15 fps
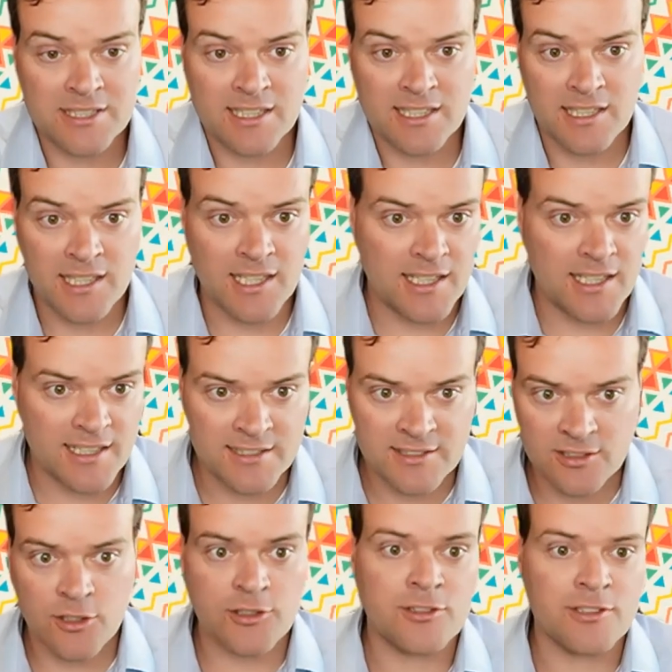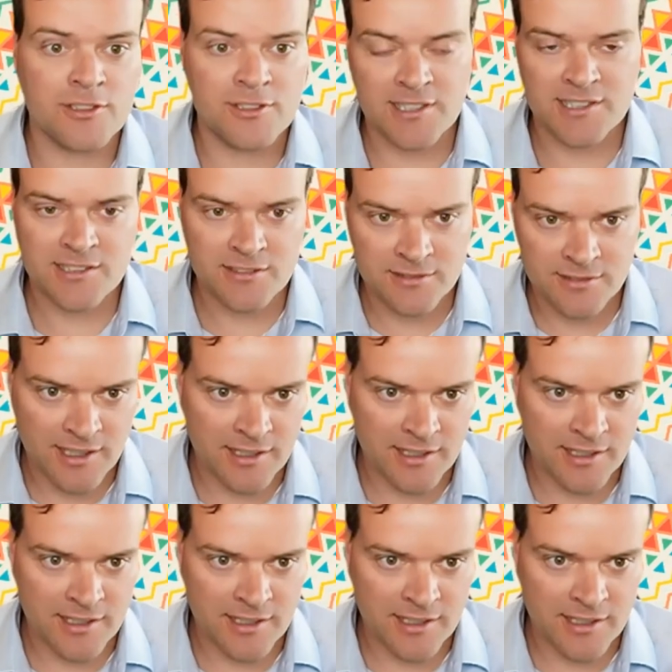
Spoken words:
that it's unconditional,